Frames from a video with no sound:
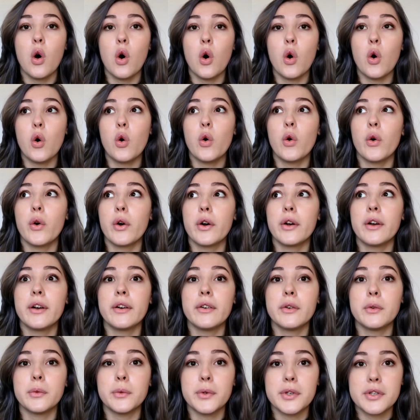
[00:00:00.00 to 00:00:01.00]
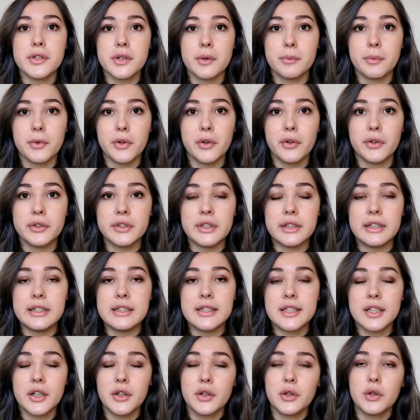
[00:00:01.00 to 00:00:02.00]
or, which I'm currently
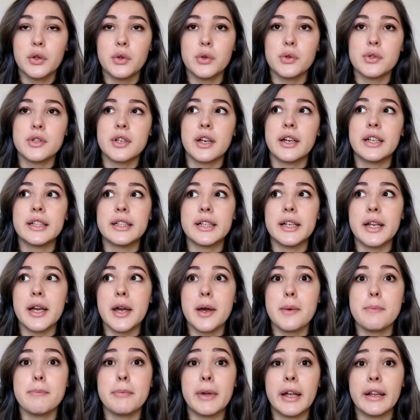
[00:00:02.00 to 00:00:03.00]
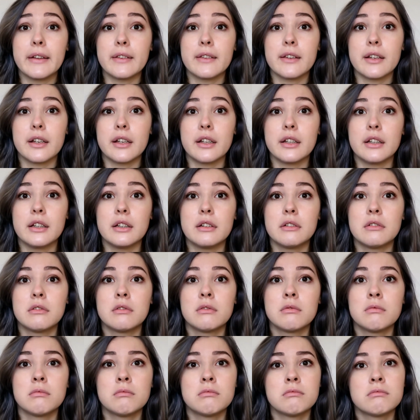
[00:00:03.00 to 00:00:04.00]
still using, the Benton,
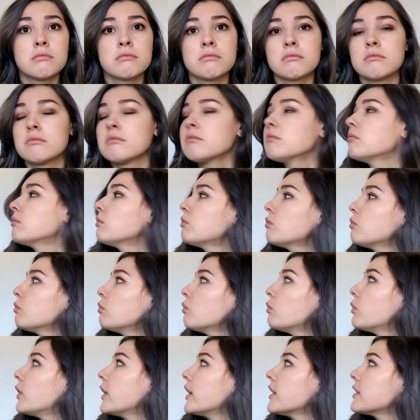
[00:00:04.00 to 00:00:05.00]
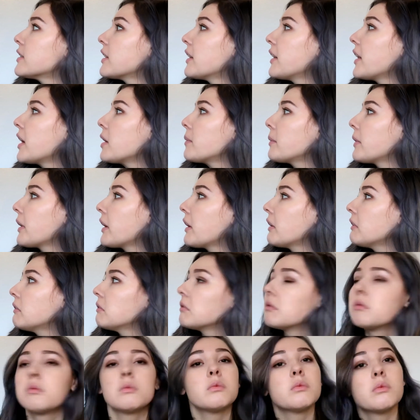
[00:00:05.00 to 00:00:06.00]
what is the name again?
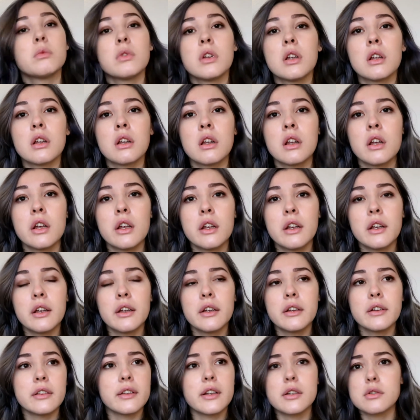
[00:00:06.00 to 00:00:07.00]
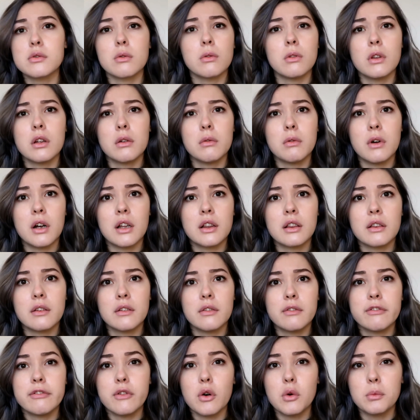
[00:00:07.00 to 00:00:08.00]
There's only one
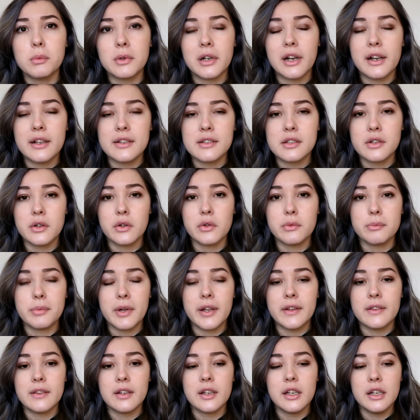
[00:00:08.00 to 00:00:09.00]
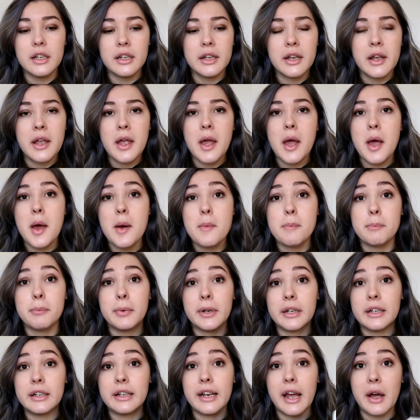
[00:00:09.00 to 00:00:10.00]
foam cleanser of Benton,
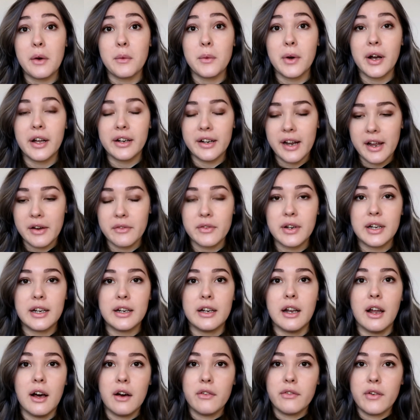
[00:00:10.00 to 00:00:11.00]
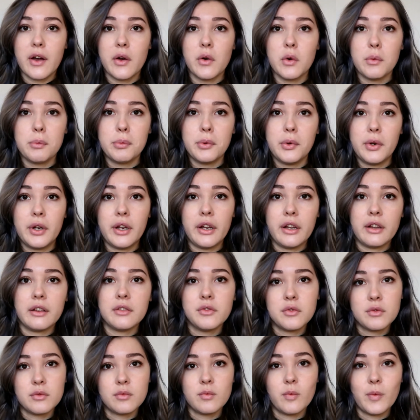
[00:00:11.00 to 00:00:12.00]
but that one I really love. I will put it
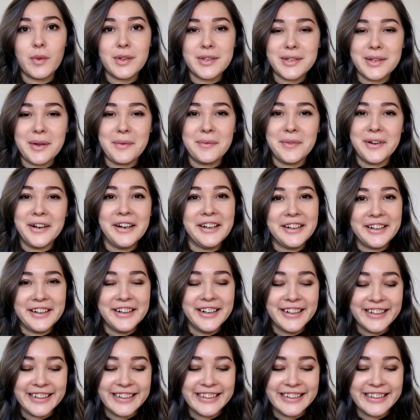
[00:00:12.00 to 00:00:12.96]
somewhere here.